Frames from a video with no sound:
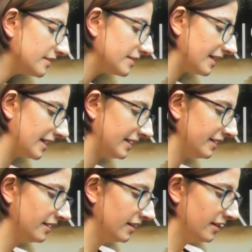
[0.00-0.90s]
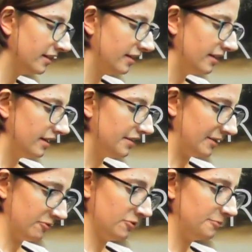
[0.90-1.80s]
They
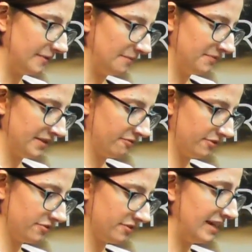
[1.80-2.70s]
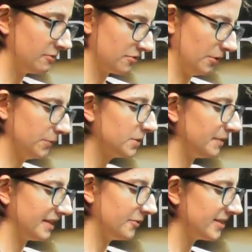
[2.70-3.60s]
were not brought up in a Christian household,
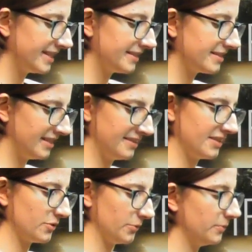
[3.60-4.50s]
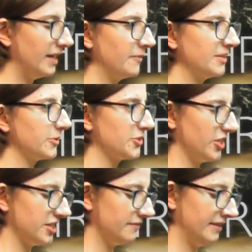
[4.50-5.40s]
but they were sent to Sunday school and went to a
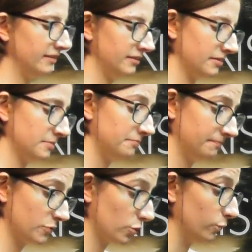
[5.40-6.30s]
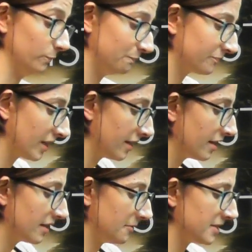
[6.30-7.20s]
Church of England school.
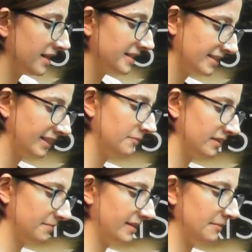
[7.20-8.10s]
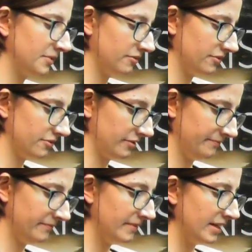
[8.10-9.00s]
They were 19 when they became a
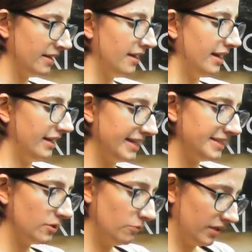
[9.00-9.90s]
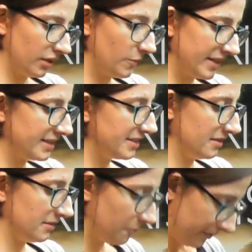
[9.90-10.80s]
Christian. A lady at work
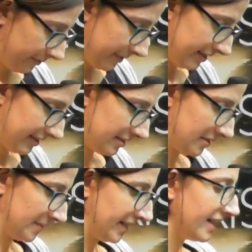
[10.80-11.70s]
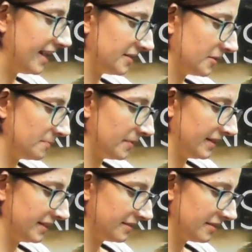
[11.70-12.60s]
witnessed to me, and
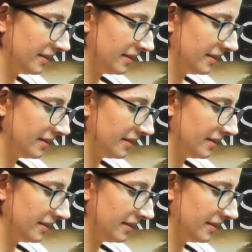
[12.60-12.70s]
combined